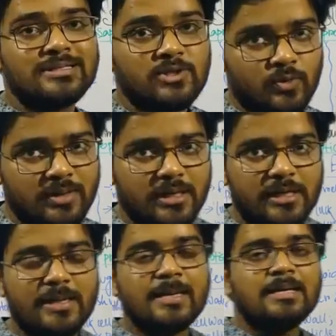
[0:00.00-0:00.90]

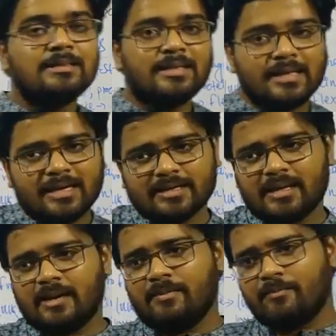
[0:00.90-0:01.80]
generally they
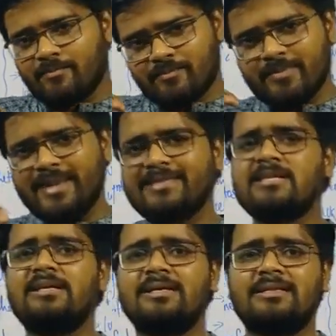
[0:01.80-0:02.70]
are
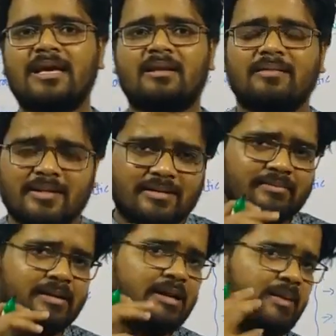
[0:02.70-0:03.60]
majorly they are
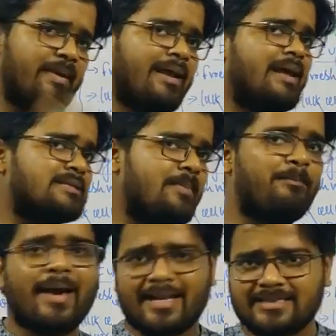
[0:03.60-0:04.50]
remain as a
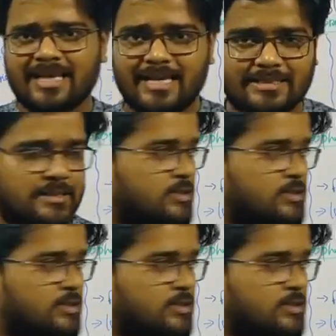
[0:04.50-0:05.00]
parasite.